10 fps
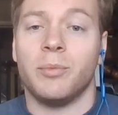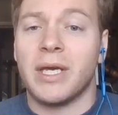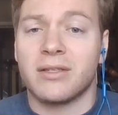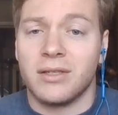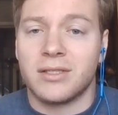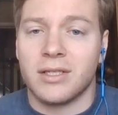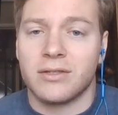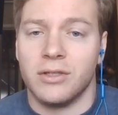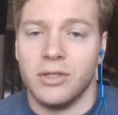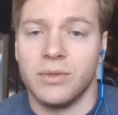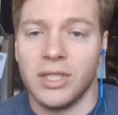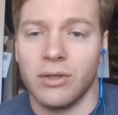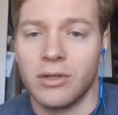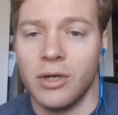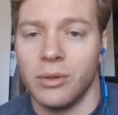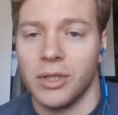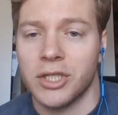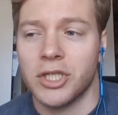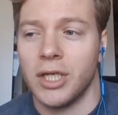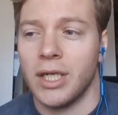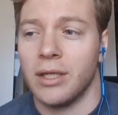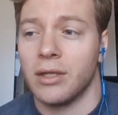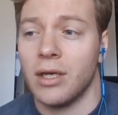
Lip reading: basically since the New Deal coalition and